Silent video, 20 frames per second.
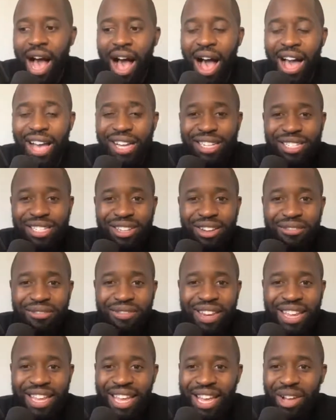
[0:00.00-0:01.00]
I just don't
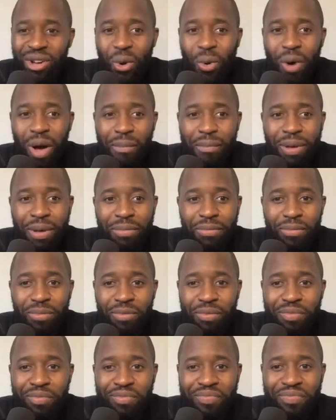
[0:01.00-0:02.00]
really get caught up
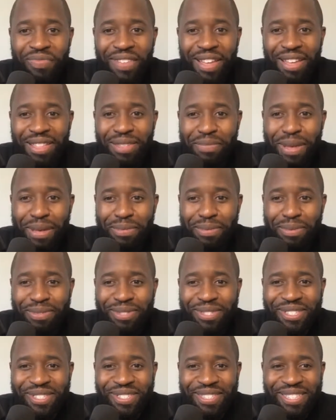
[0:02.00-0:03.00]
in other
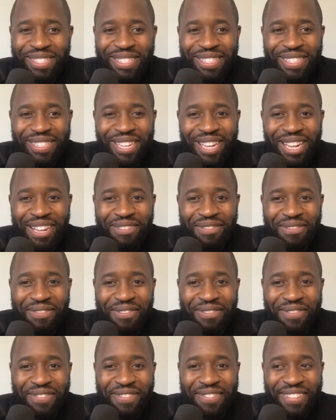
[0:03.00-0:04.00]
people's
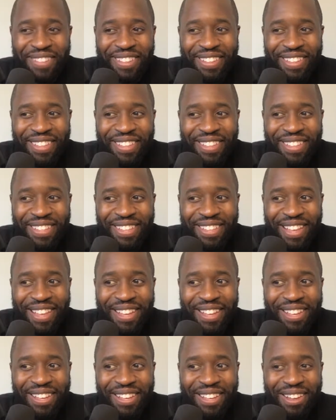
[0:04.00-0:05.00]
stuff. It's
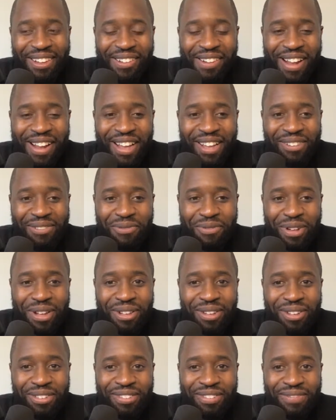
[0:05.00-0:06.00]
like, all right,
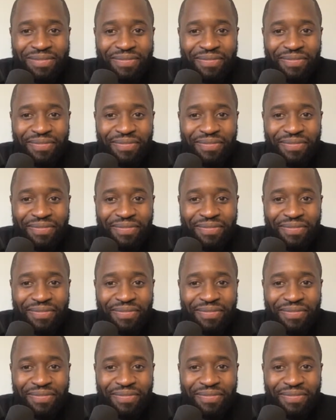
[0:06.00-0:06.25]
well,